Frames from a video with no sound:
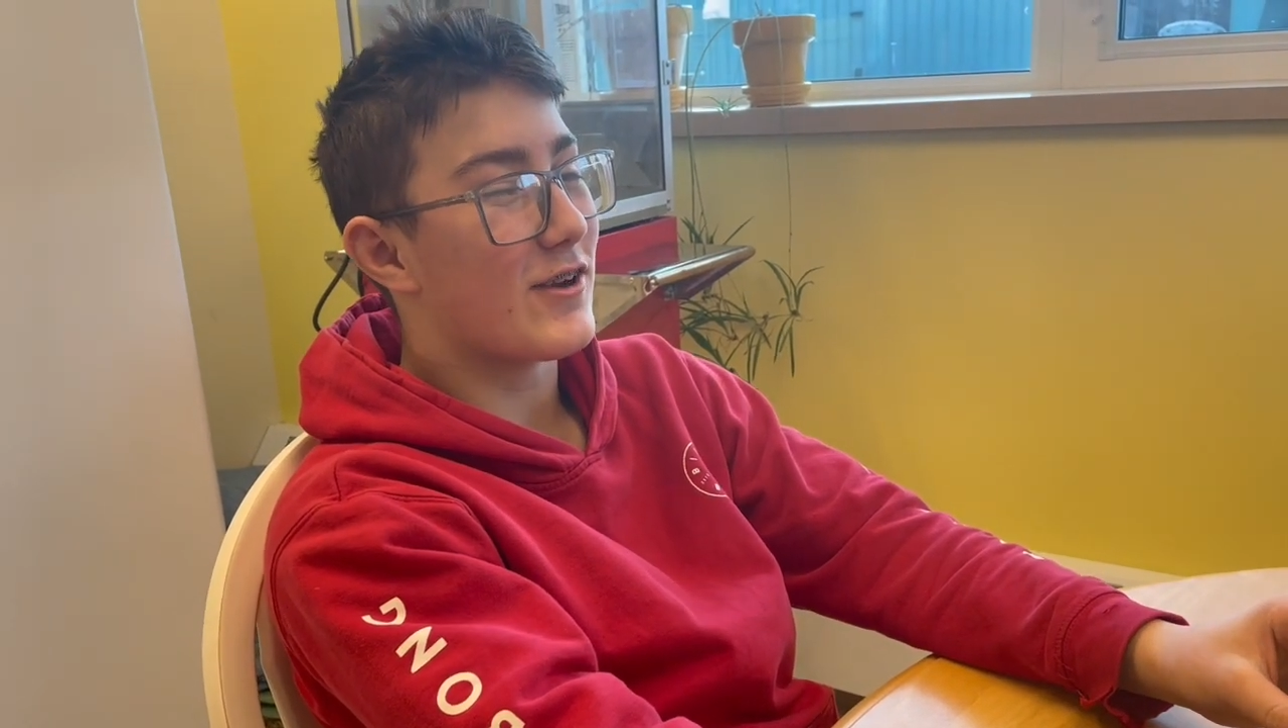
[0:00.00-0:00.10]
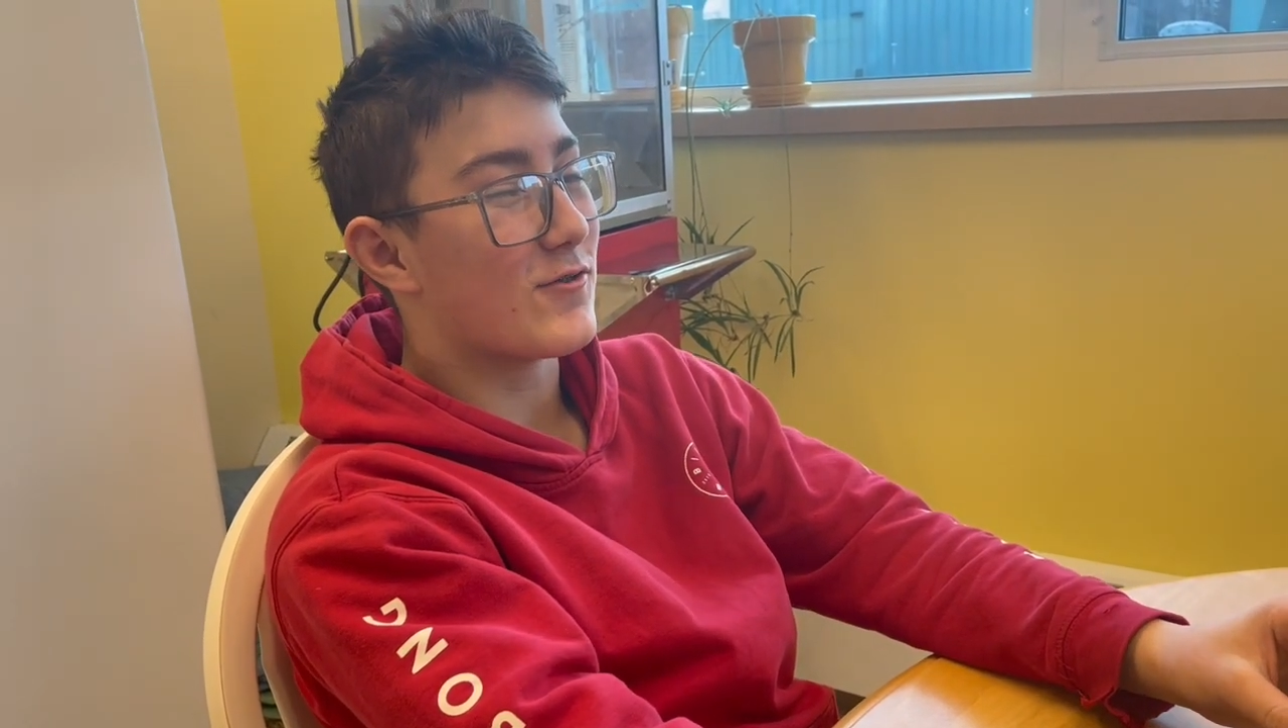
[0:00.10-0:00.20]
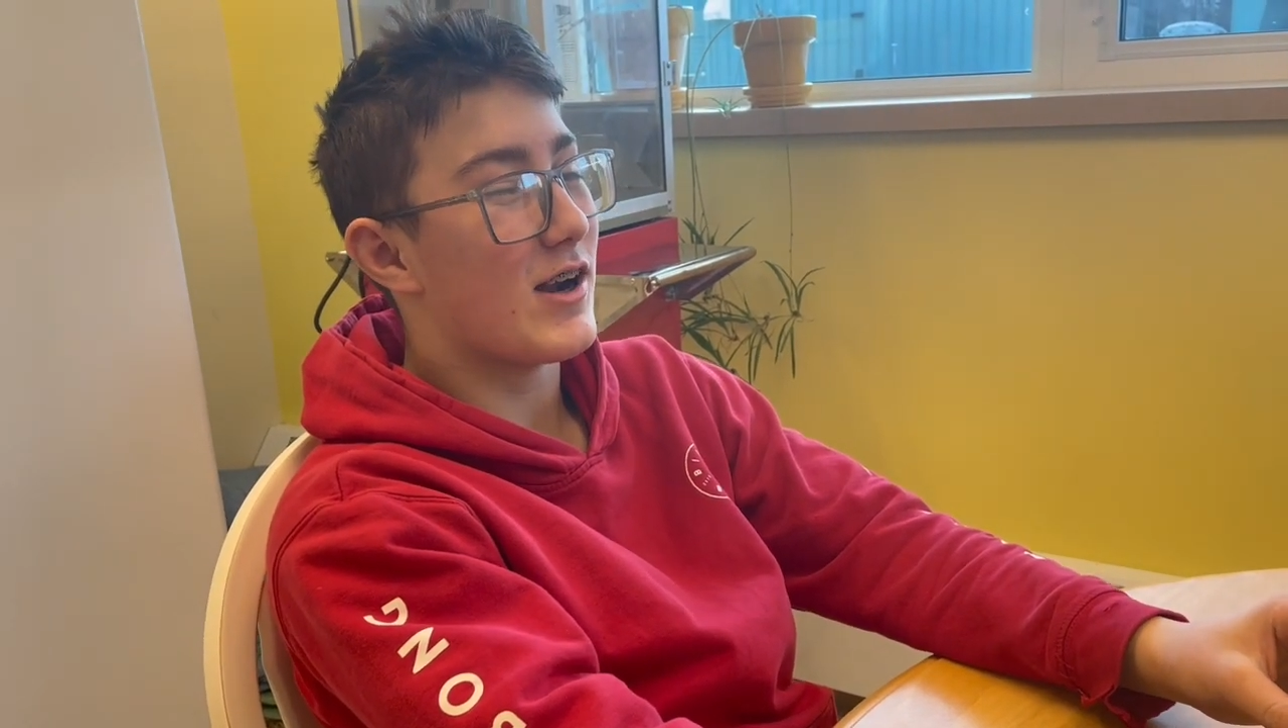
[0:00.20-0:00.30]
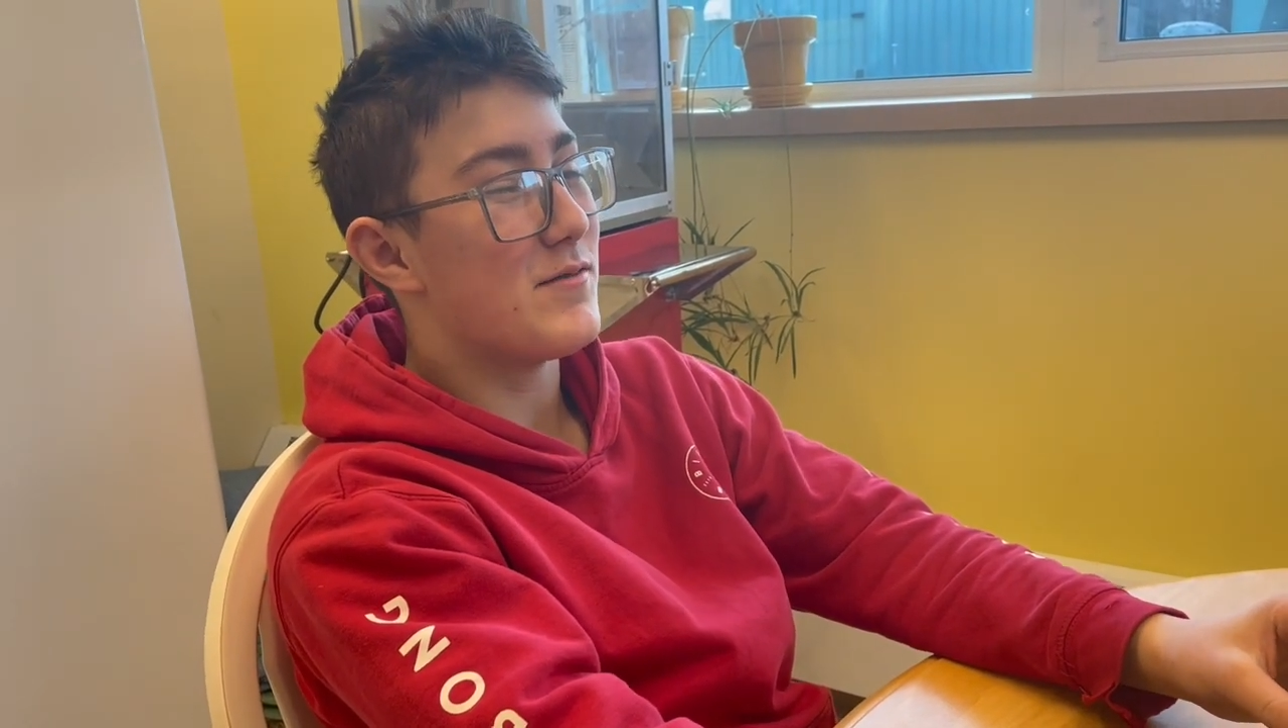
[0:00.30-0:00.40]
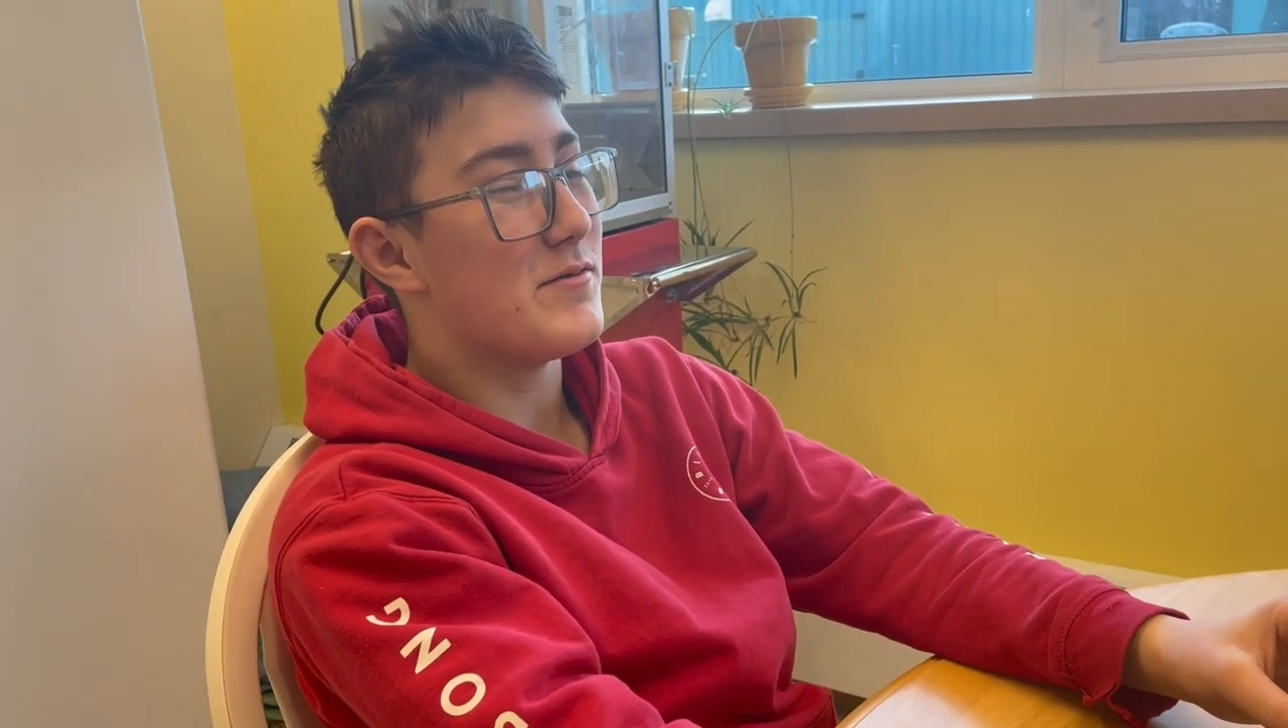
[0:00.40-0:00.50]

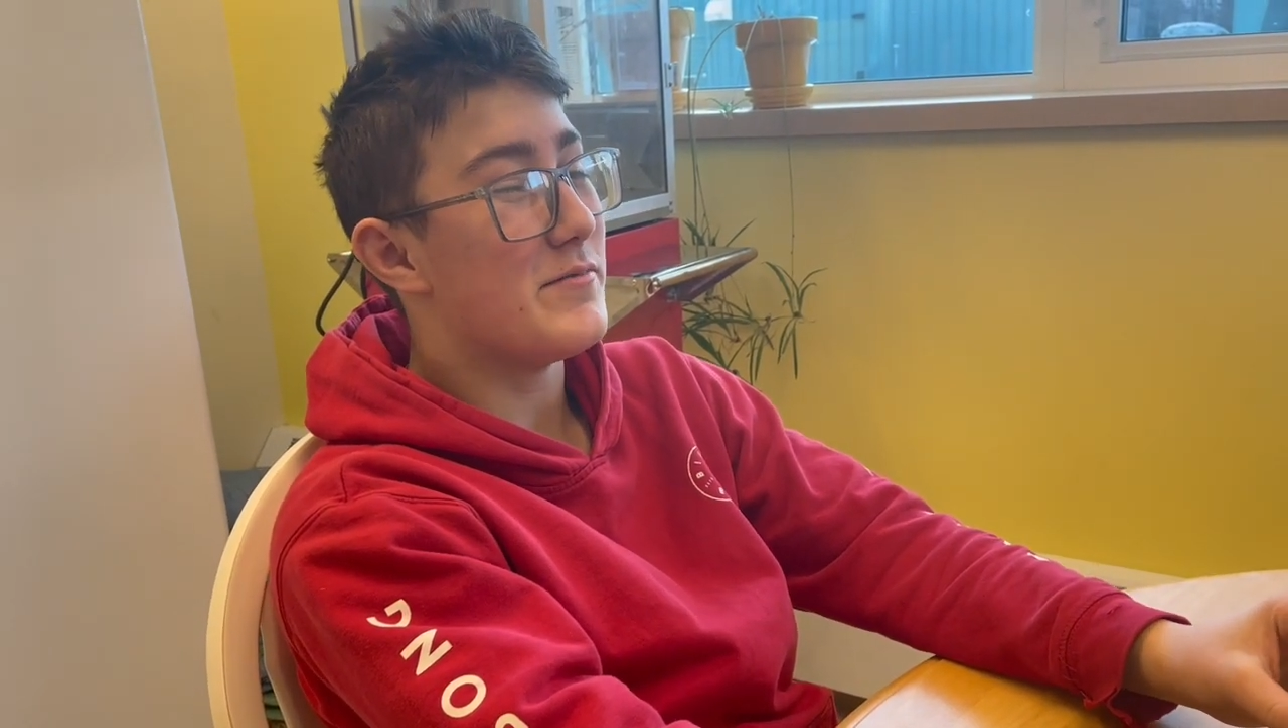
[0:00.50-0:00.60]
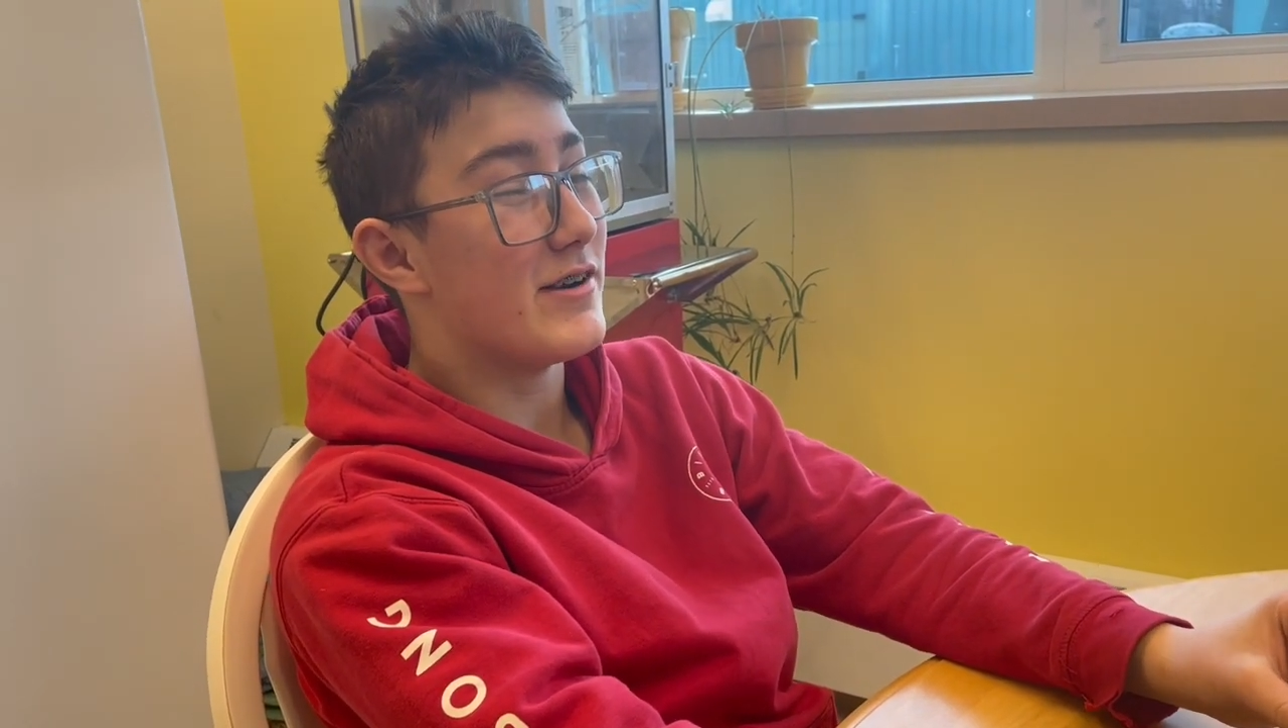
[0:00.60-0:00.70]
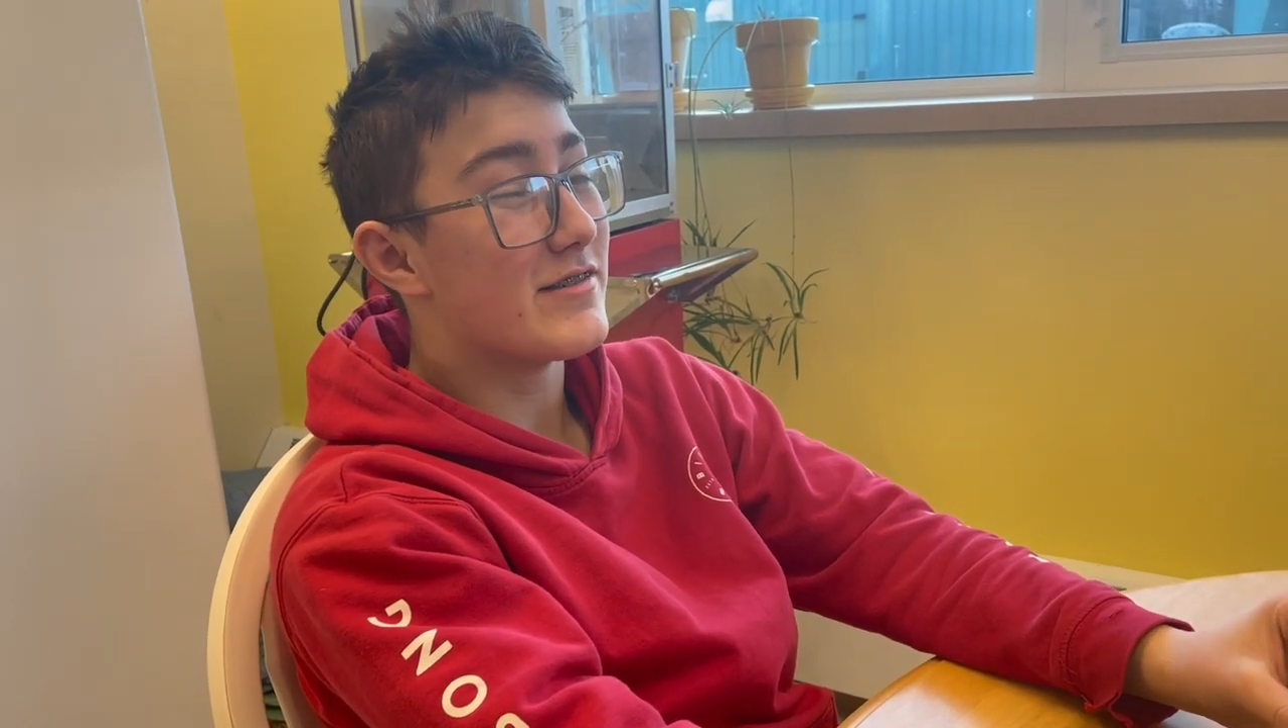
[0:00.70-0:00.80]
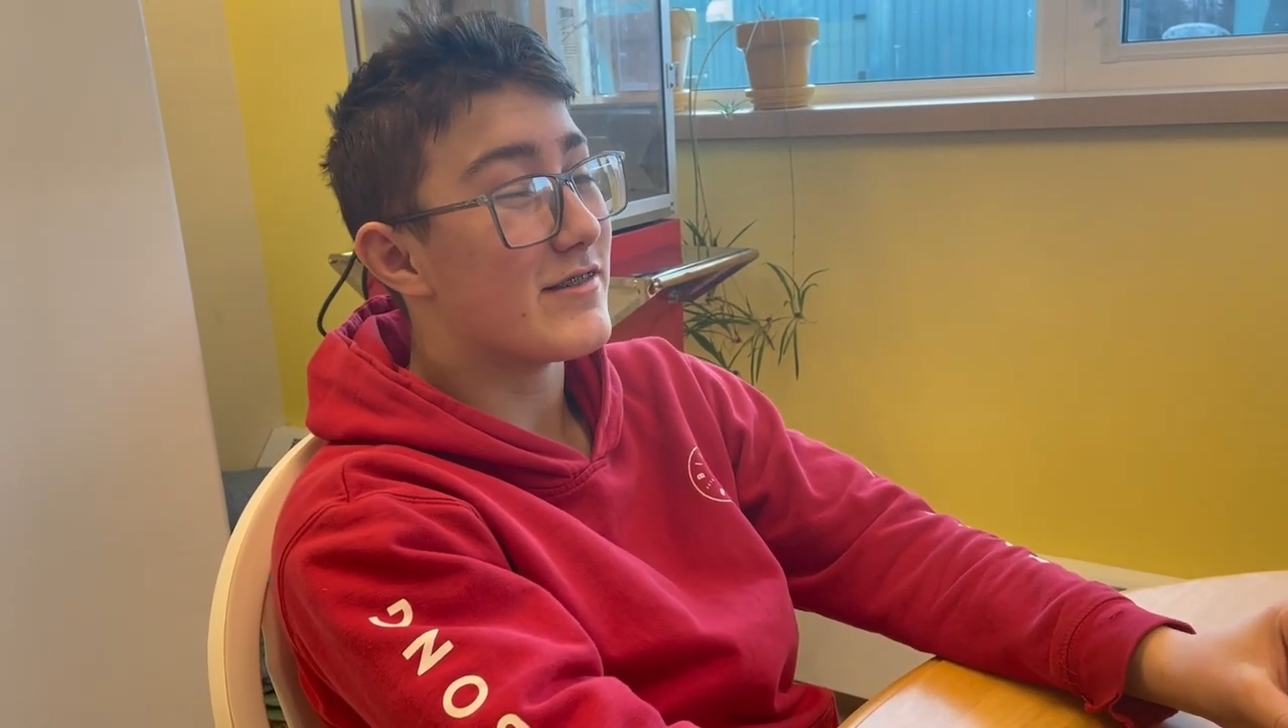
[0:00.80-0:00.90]
rabid bears in